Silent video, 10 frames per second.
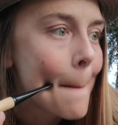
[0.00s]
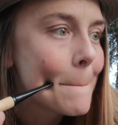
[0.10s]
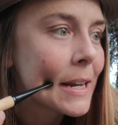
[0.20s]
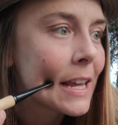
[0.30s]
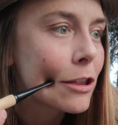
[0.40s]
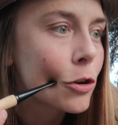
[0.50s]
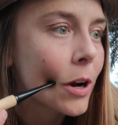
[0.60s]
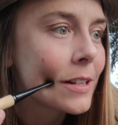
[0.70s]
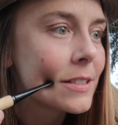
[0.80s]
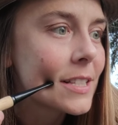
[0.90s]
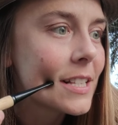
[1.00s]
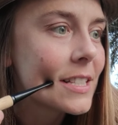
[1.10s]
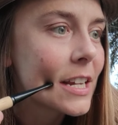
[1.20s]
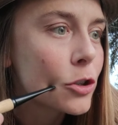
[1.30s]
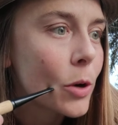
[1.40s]
Beneath your
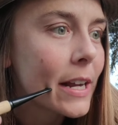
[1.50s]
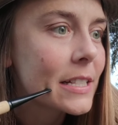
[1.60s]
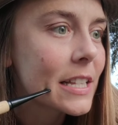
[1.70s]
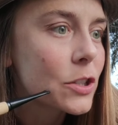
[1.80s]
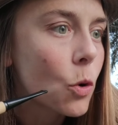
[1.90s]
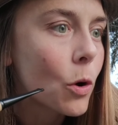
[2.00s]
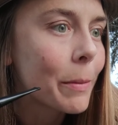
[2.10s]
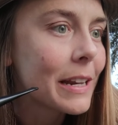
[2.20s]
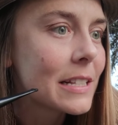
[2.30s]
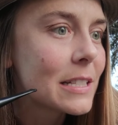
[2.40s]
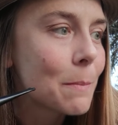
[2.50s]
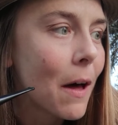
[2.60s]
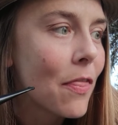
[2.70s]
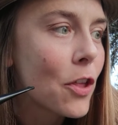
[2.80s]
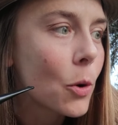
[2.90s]
unceasing, traceless orbit is
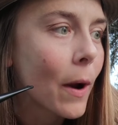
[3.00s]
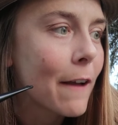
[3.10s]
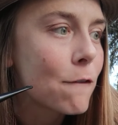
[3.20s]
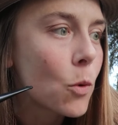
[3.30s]
spun the grey